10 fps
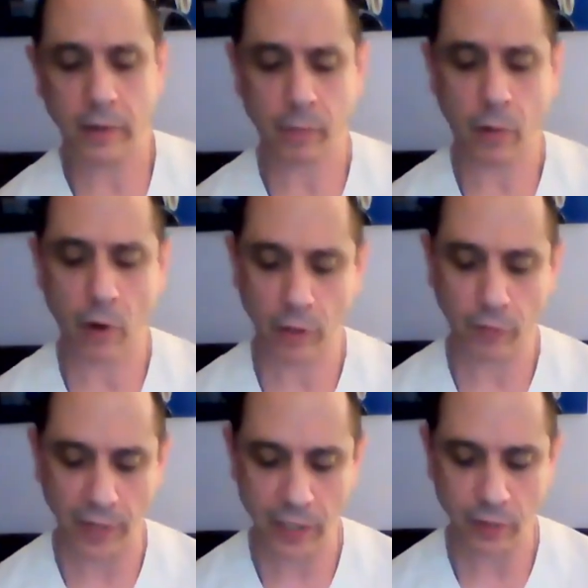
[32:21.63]
part of the
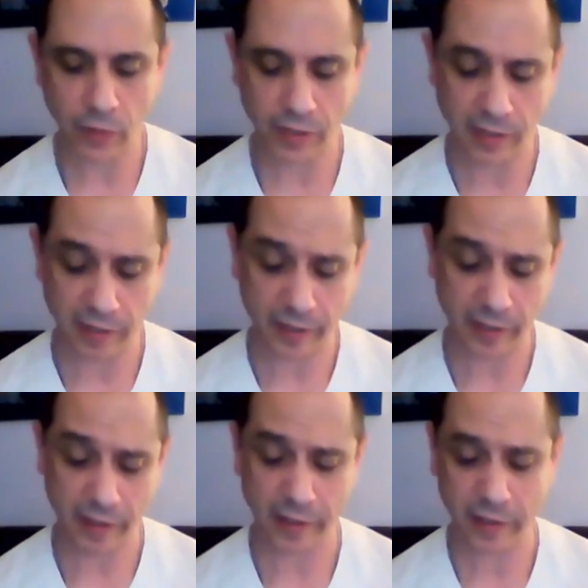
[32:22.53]
philosophy is
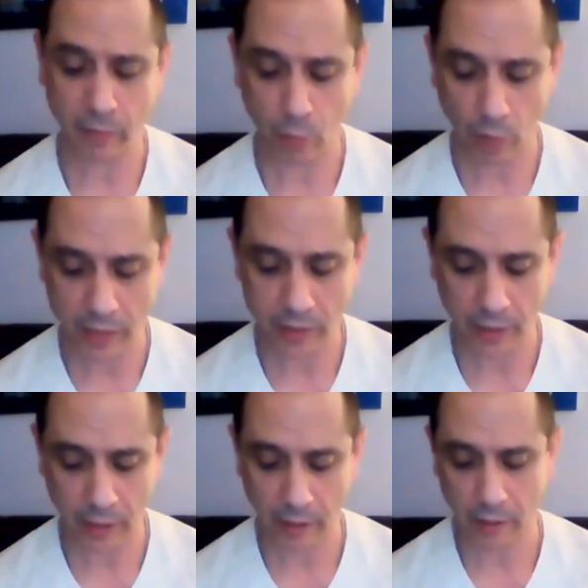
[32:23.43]
it's
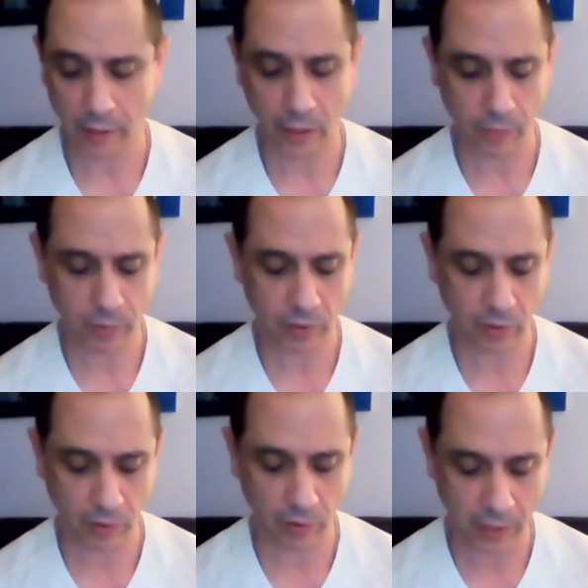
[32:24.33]
embracing the
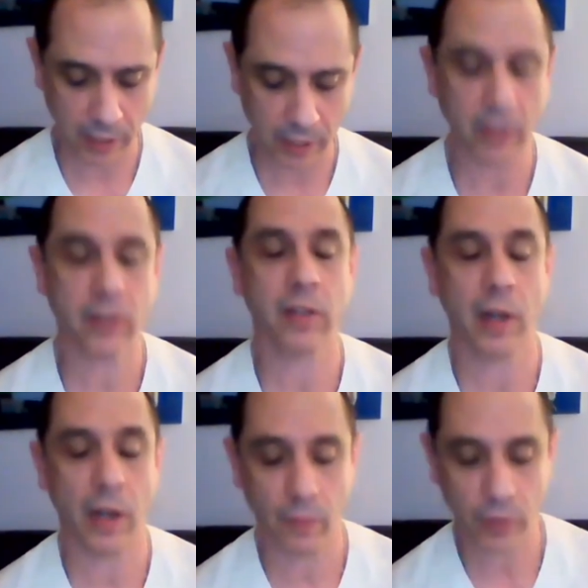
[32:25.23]
absurd condition
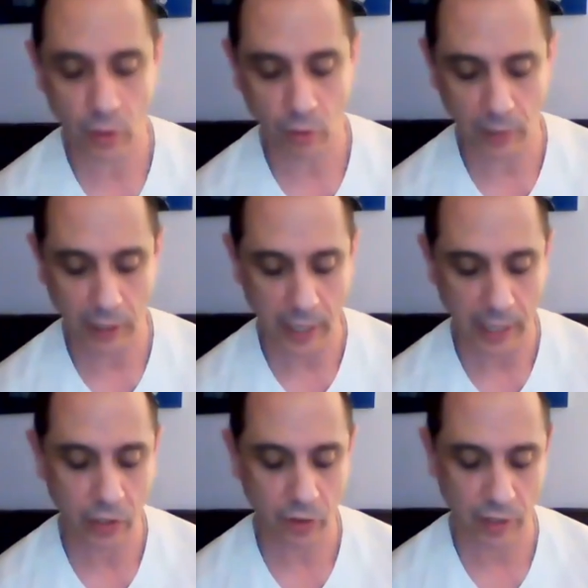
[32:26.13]
of human
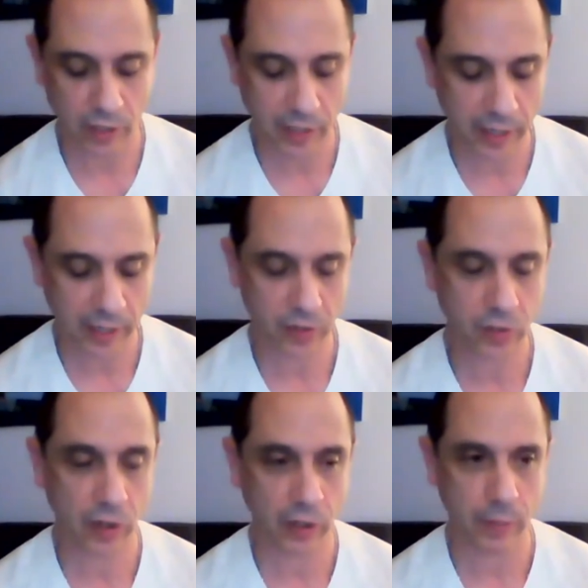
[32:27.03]
nature, and it's not
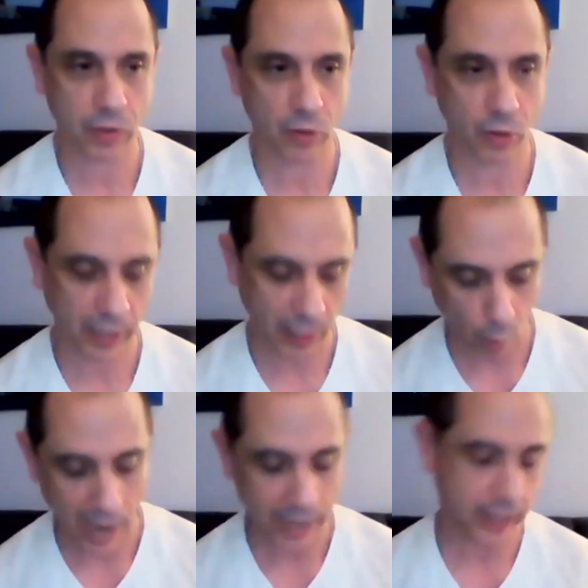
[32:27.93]
necessarily absurd like
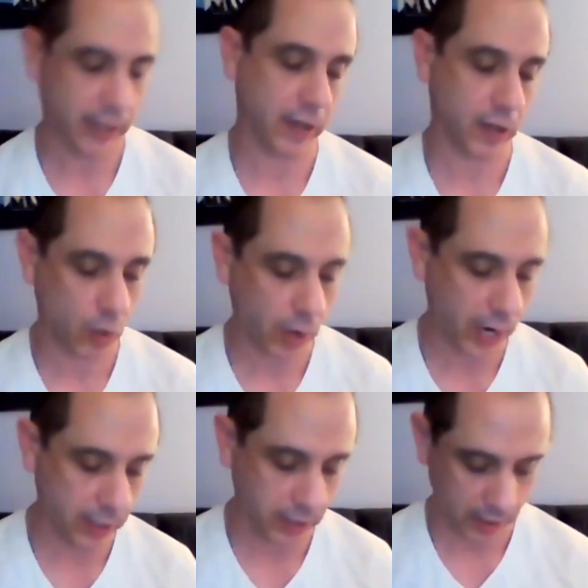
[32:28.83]
wacky and
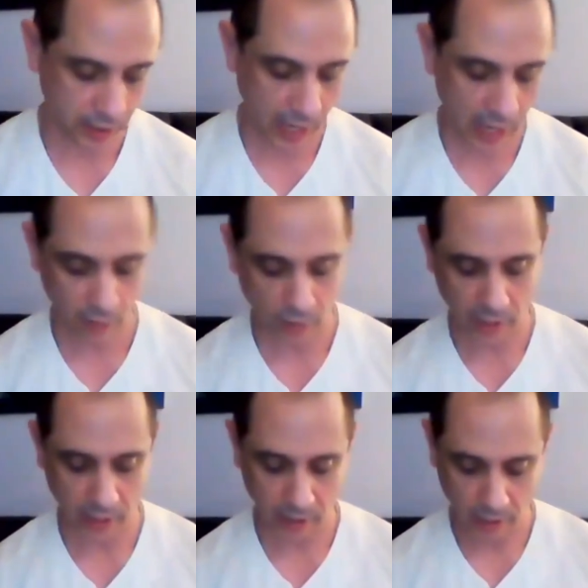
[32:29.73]
crazy. It's kind of the
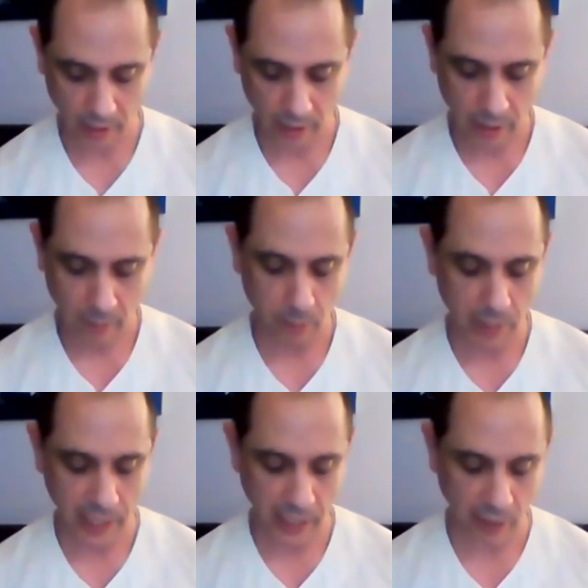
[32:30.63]
right.
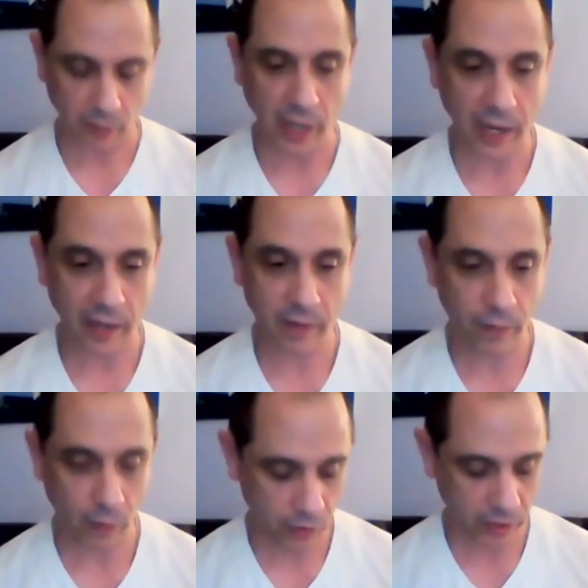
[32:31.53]
meaning of life
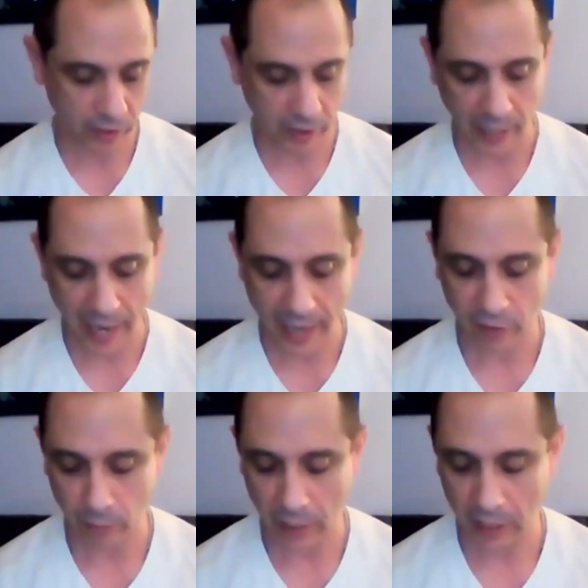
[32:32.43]
versus the lack
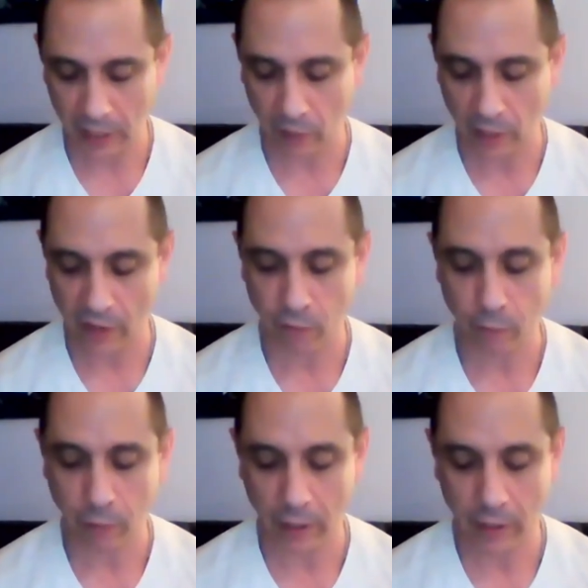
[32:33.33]
of meaning of life.
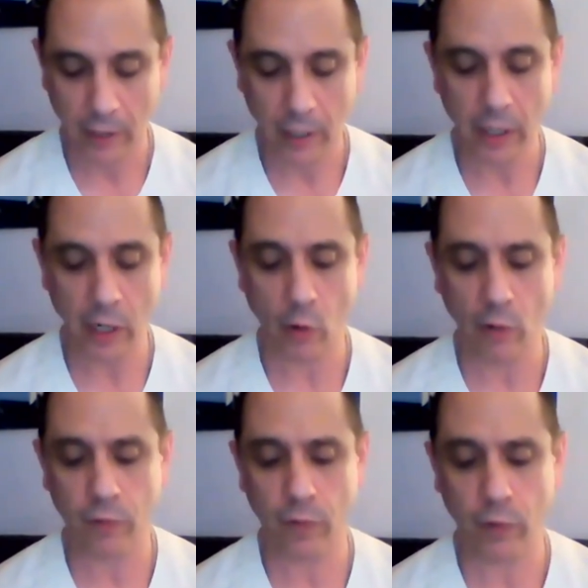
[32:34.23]
But you know, if
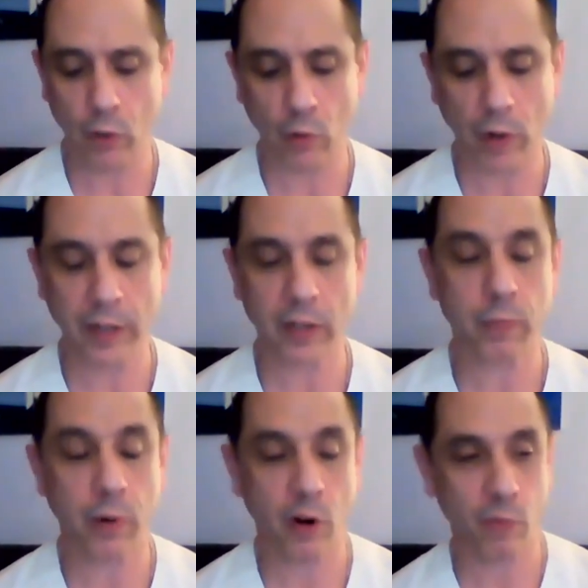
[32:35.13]
you were writing these
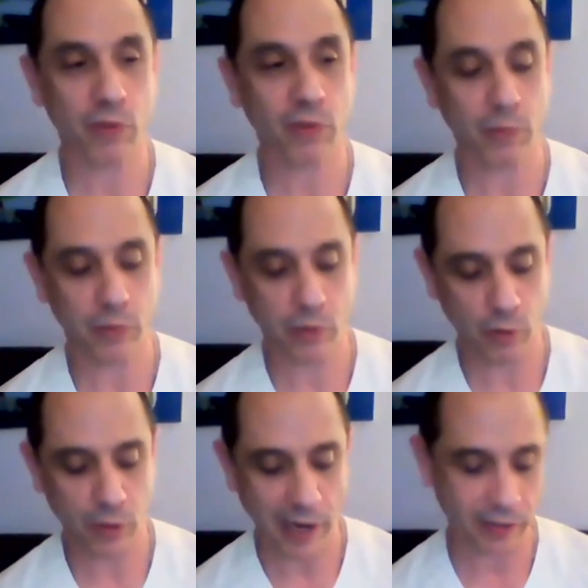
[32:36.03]
poems from
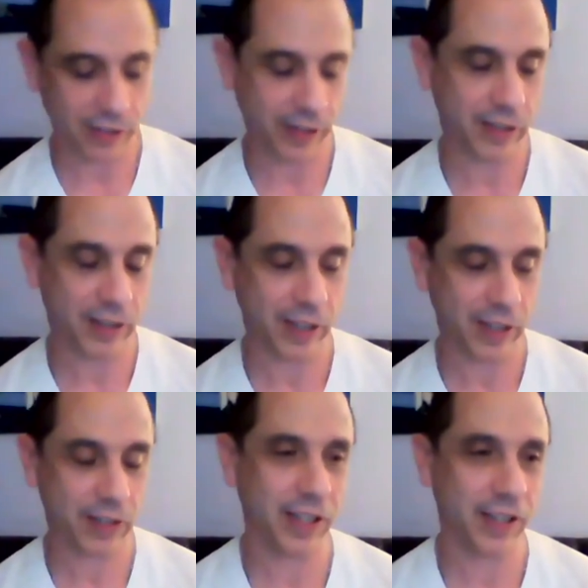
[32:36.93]

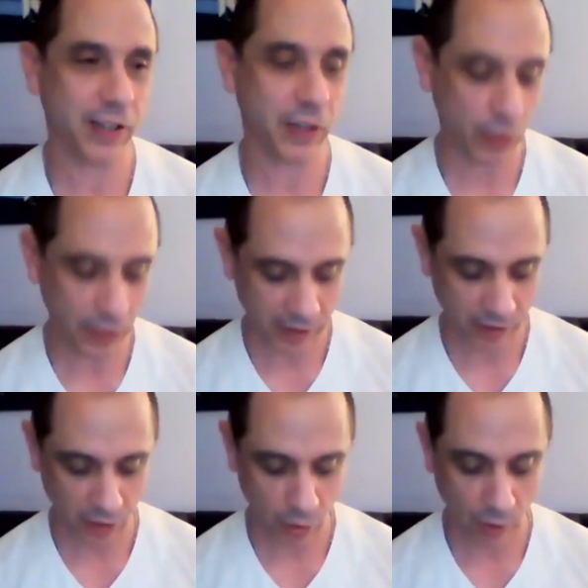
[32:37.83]
2016 to
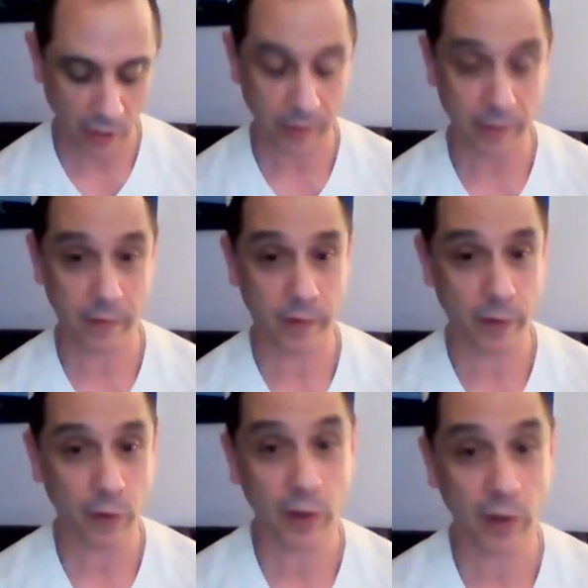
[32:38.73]
2020, do you
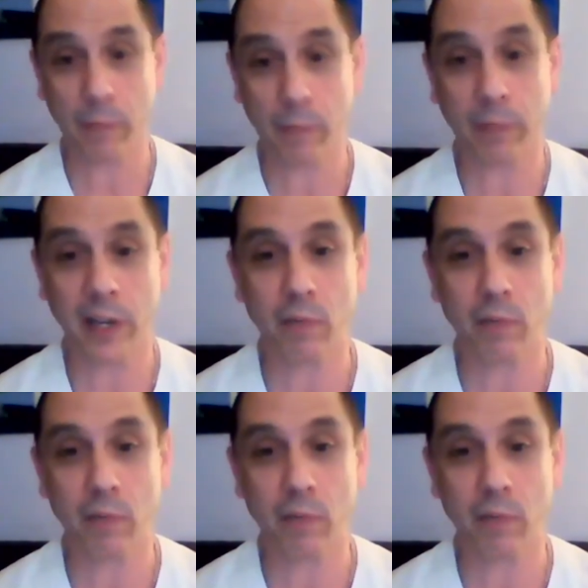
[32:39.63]
feel you had plenty of